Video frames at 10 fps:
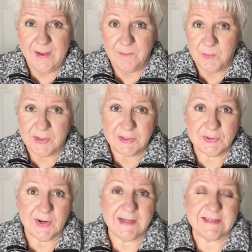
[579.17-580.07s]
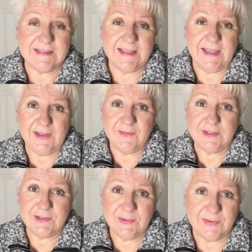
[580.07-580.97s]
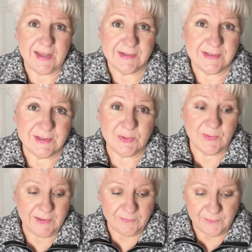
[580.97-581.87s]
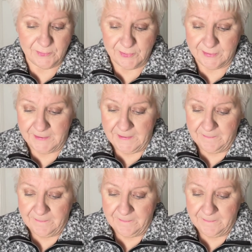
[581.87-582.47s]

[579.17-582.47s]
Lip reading: wanna try to save in 2024.